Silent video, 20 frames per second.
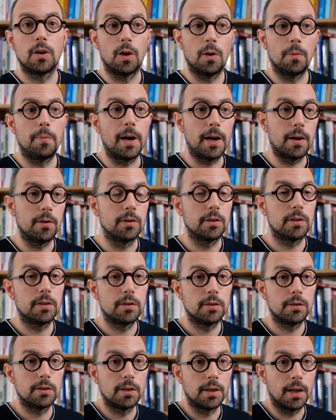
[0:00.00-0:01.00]

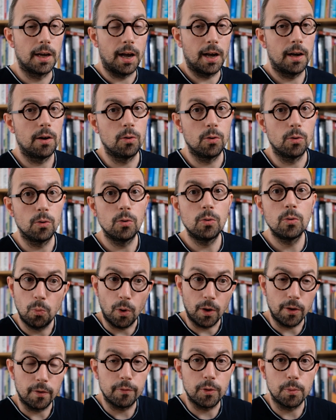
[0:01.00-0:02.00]
about how
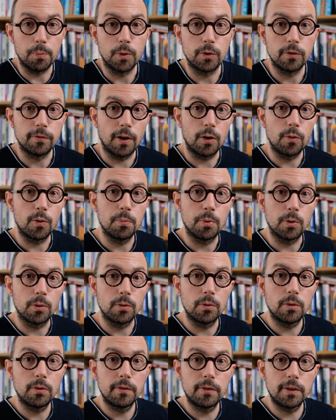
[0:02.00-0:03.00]
one of the most
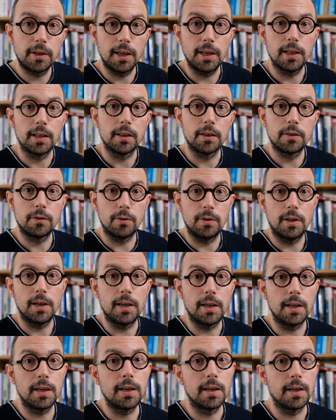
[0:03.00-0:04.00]
valuable skills
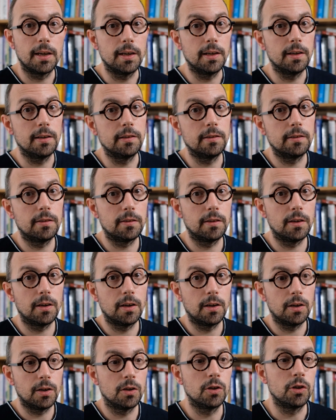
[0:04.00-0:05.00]
today is
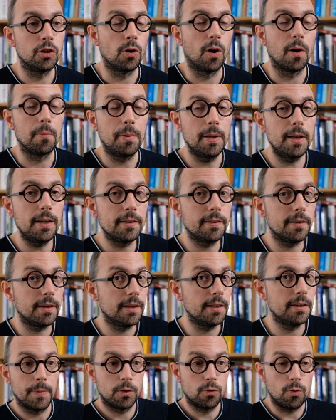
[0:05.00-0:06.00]
your
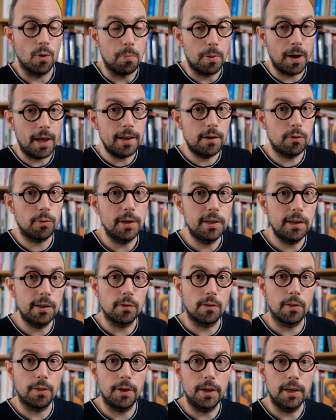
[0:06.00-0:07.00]
ability to apply
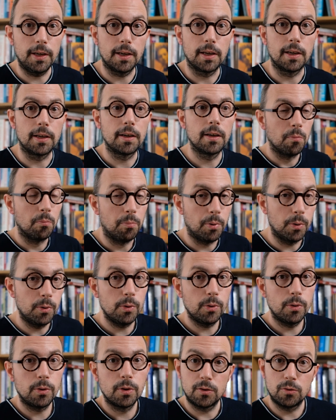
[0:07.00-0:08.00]
critical thinking
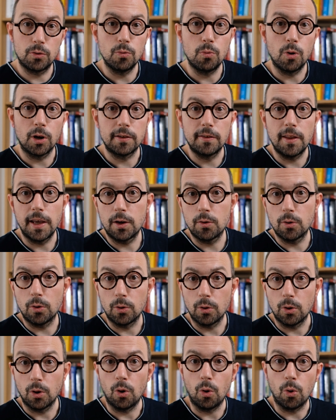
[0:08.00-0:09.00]
both to what they
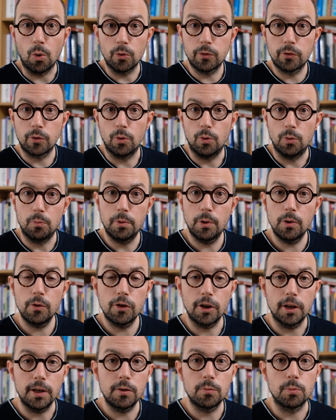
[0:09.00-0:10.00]
call old school
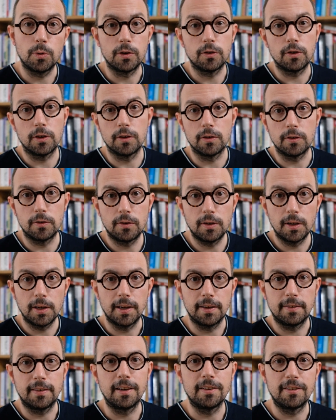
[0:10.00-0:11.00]
bullshit, which is
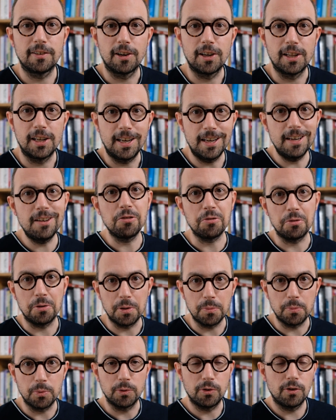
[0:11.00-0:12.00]
essentially
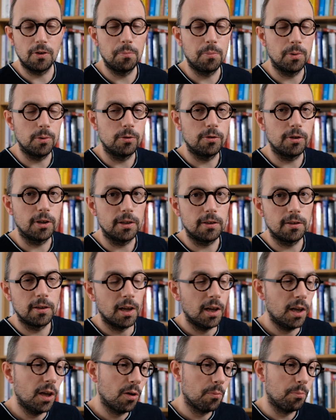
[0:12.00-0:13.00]
literary bullshit,
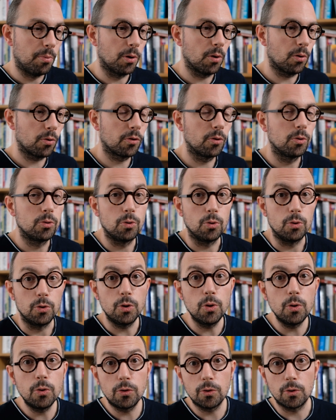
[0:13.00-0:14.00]
but also to
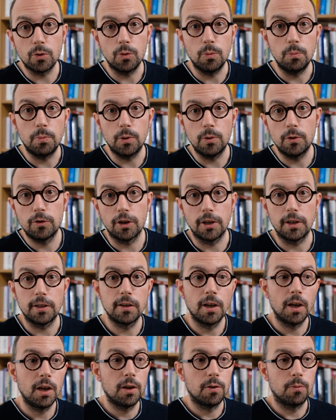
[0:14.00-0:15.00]
new school bullshit,
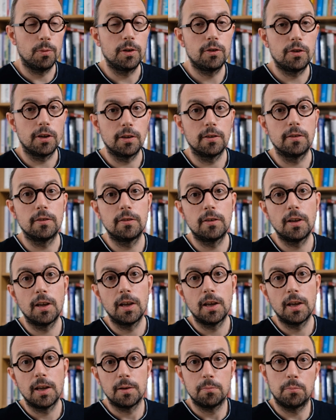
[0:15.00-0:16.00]
which is
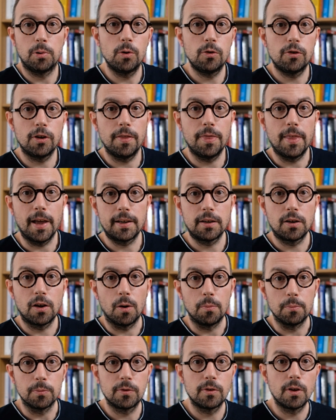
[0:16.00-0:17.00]
bullshit that
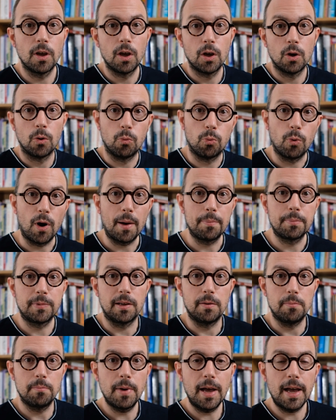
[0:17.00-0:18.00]
comes wrapped
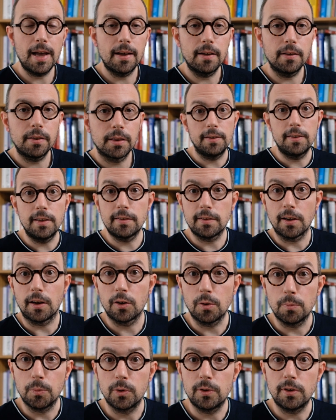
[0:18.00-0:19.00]
in math. This
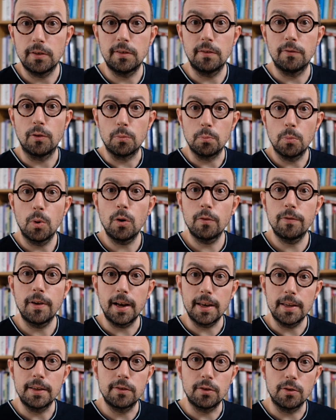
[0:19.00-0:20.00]
argument is even more
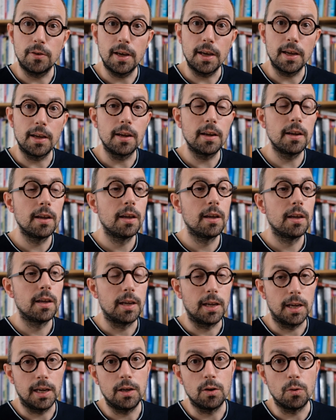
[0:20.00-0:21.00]
valid today
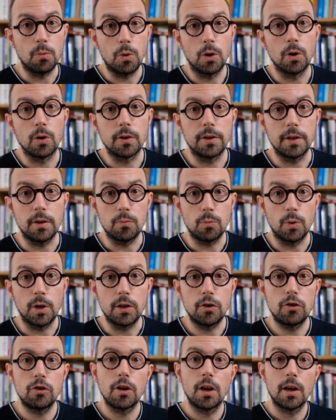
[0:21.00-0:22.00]
in a world in
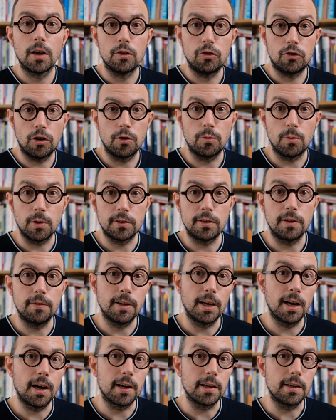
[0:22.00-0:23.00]
which generative
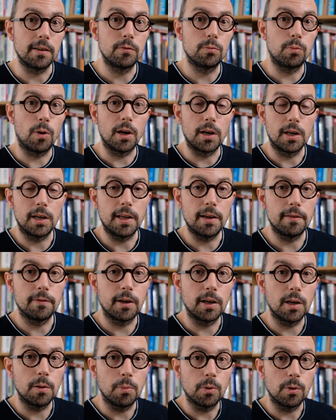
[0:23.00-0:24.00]
AI is widely
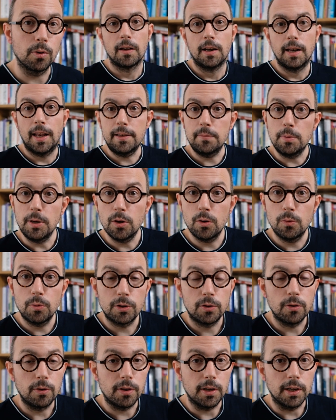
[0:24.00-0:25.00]
available. Let me know
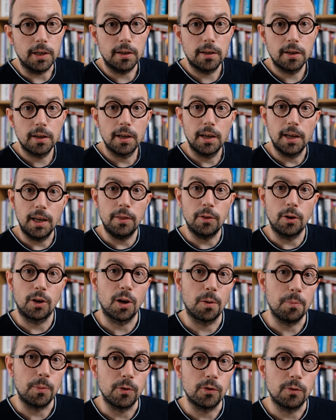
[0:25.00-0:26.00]
what you think in the
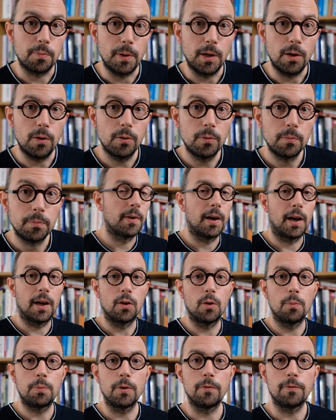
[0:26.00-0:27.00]
comments below. I
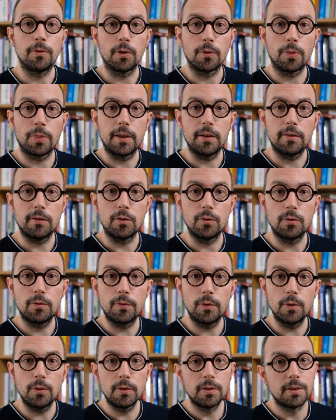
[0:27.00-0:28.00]
hope you found this
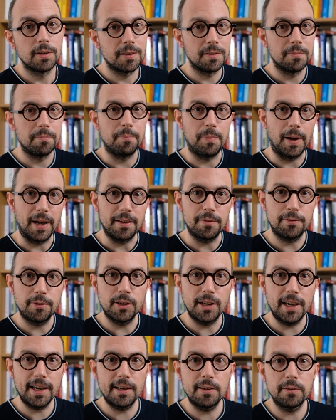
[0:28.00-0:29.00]
useful. Bye for
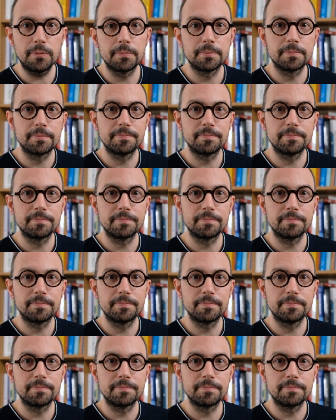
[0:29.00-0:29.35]
now.